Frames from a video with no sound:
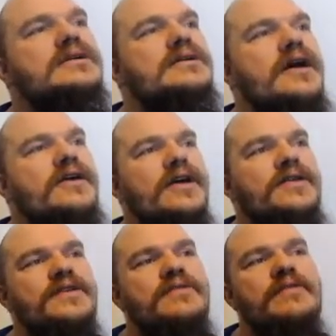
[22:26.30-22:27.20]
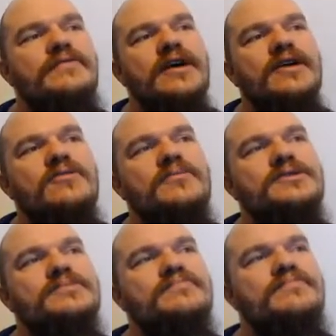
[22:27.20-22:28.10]
you can see we're flying
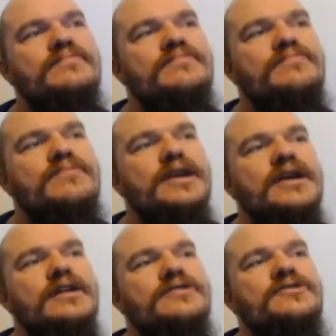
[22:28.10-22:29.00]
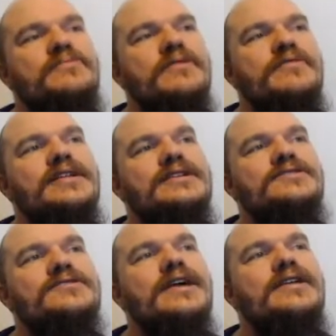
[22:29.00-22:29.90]
almost pretty close to perfectly
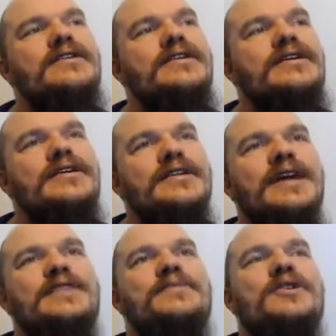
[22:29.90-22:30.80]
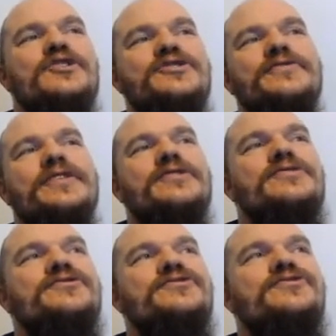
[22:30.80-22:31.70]
straight. That's because of those